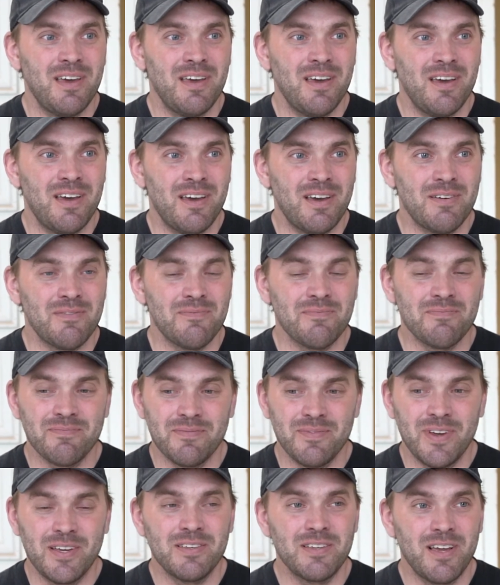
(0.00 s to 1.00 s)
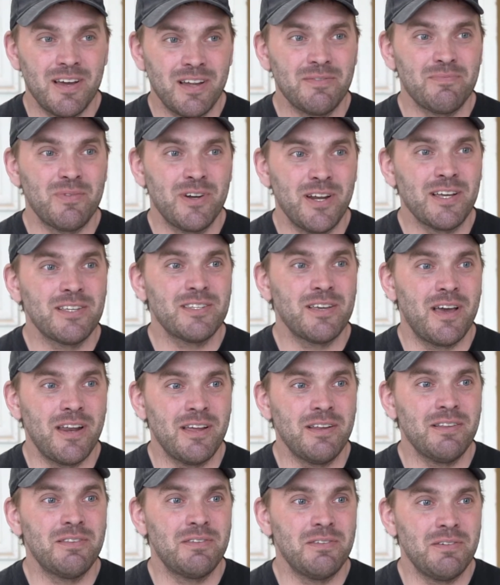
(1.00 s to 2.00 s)
I got pretty
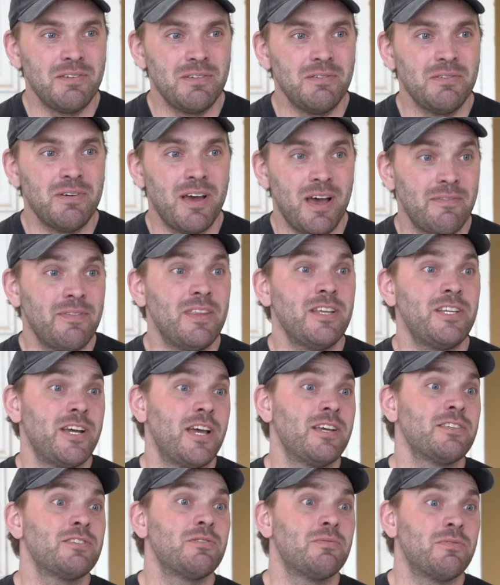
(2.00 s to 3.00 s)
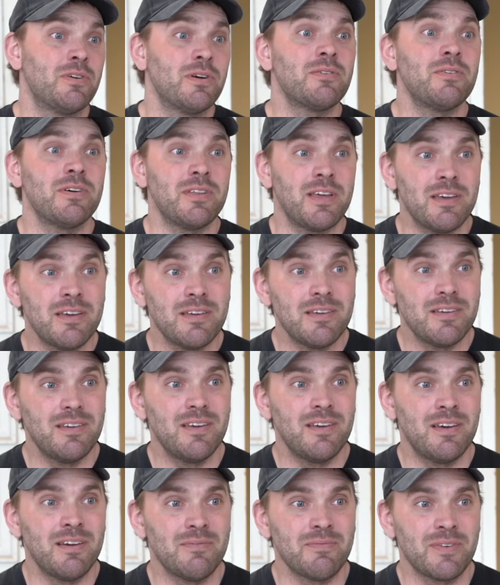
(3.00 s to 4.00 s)
excited to have the chance to work with it
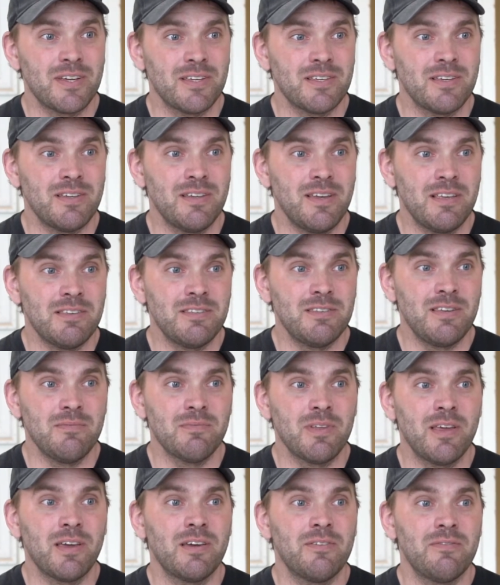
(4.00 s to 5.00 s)
because it seemed like a